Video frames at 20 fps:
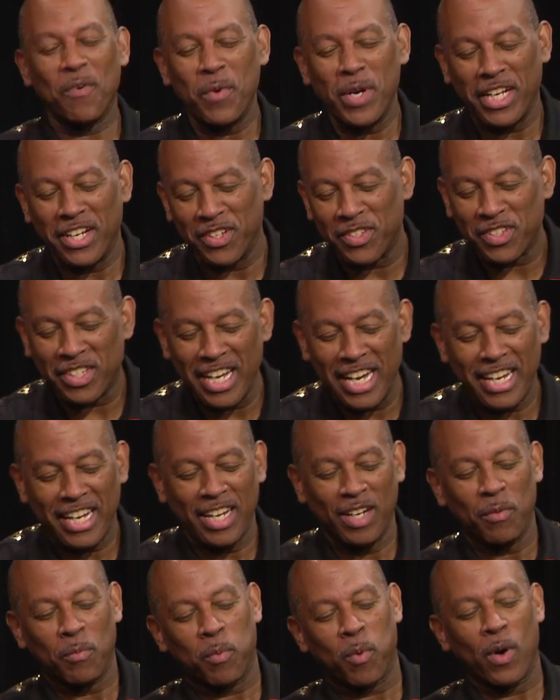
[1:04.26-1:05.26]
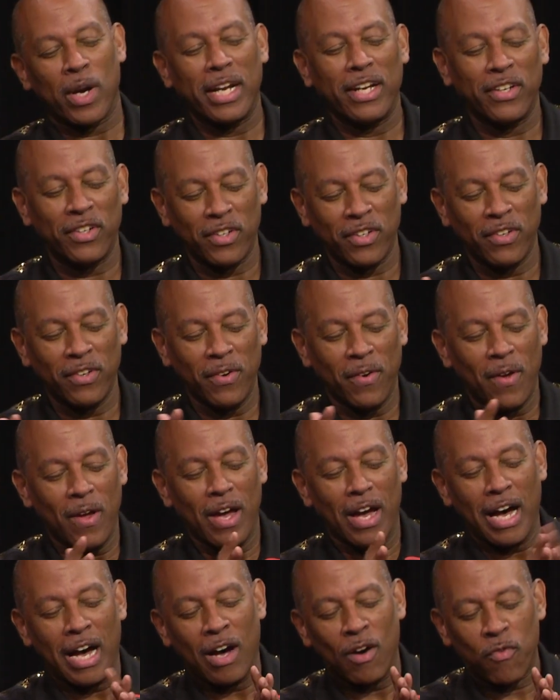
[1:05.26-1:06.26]
we just thank you and praise you
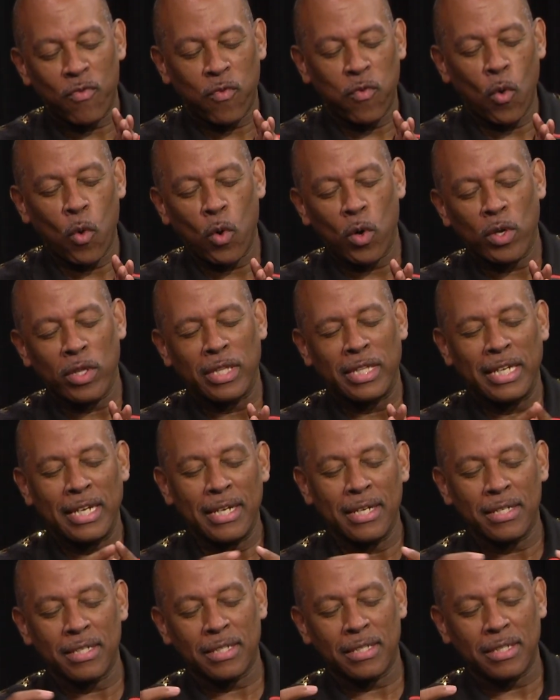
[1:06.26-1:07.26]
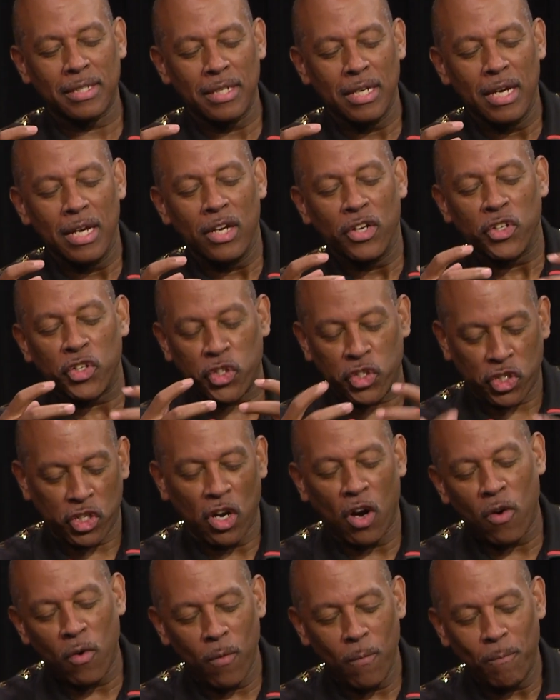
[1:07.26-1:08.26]
uh, for this
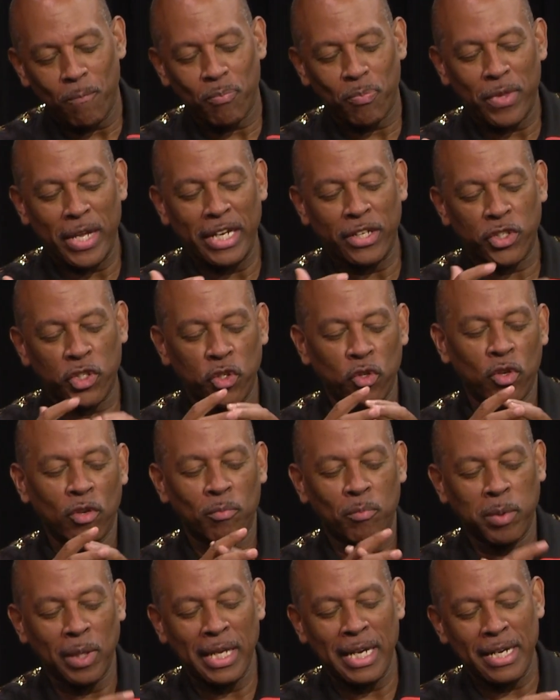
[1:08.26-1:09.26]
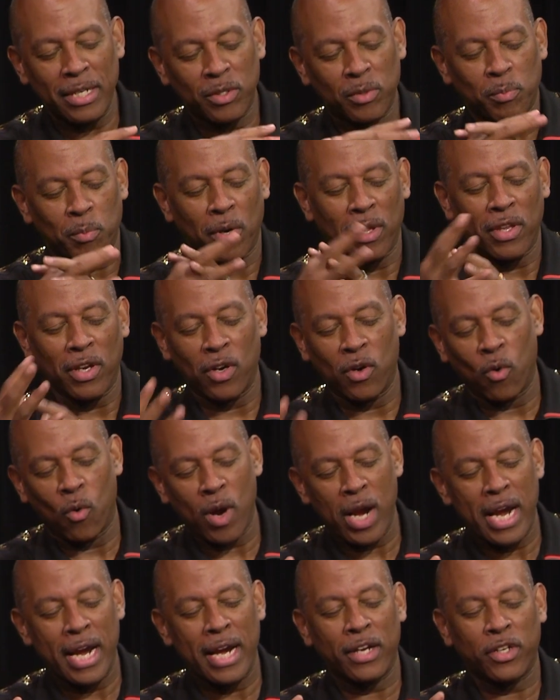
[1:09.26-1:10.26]
show that you have blessed Brother
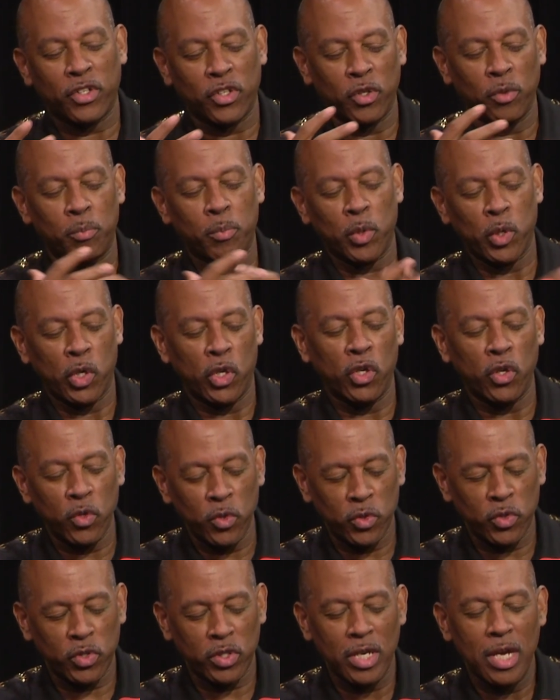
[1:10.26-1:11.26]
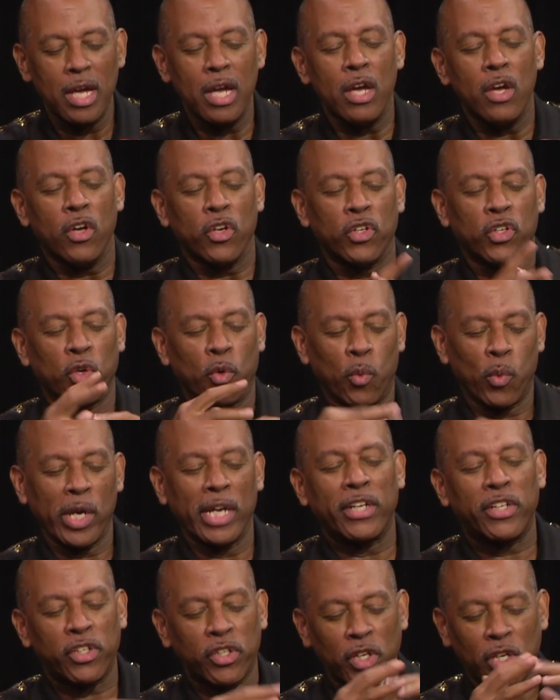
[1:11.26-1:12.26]
Greg to produce, mm -hmm. to
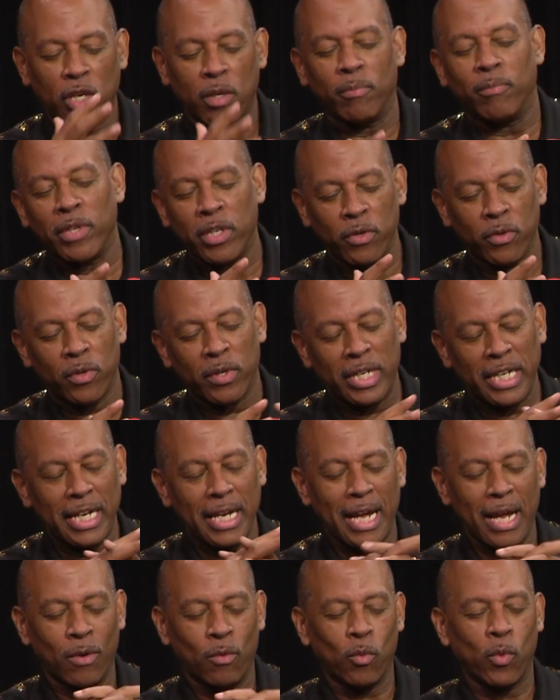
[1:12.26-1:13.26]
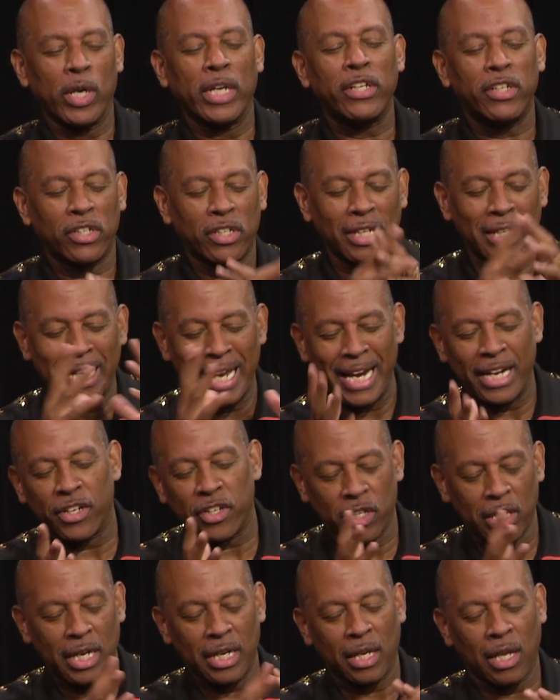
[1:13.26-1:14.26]
reach the community and reach the
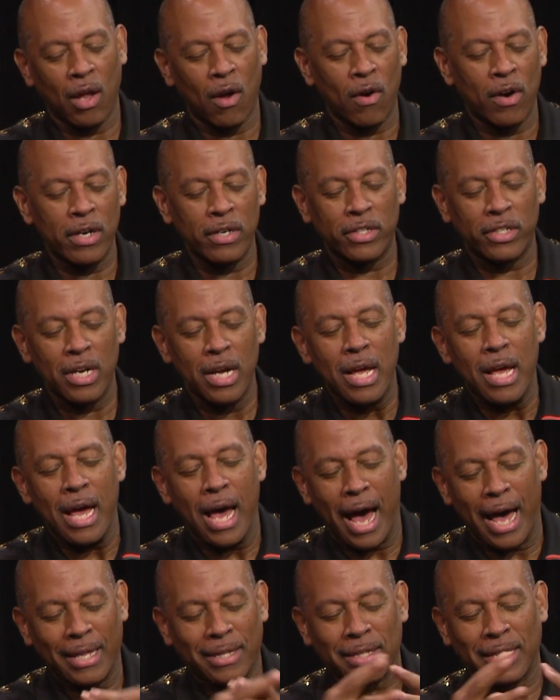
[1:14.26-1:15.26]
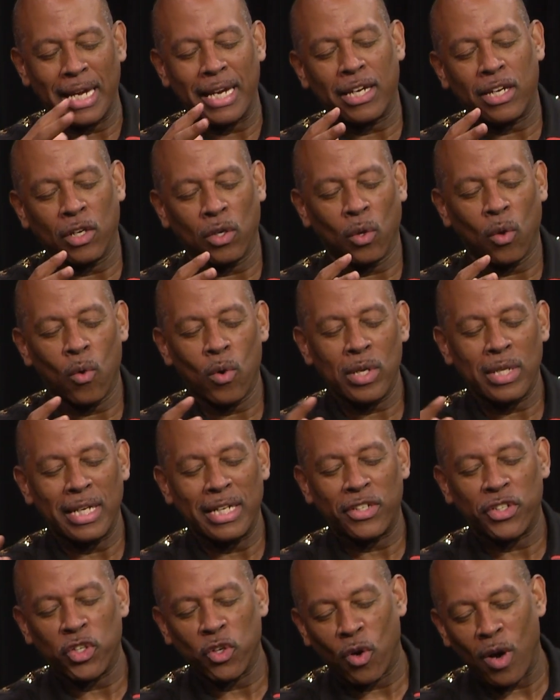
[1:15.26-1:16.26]
nation at large. I thank you, Lord,
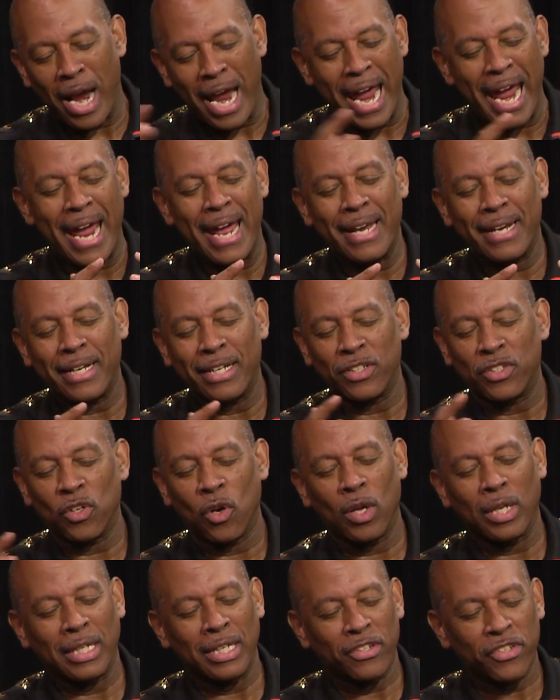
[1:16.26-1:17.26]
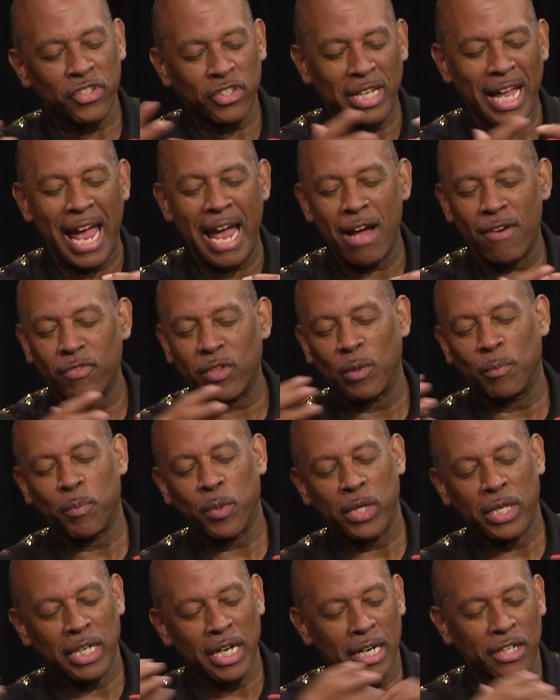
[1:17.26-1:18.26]
that your hand is on the staff, the thank
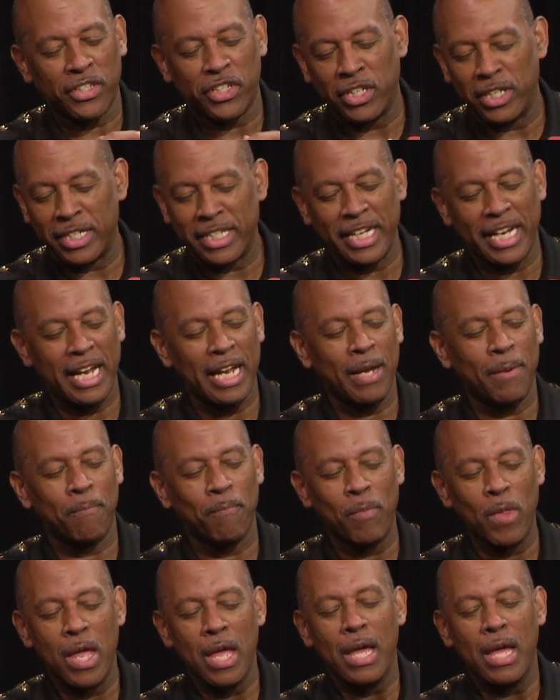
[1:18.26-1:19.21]
production you, team.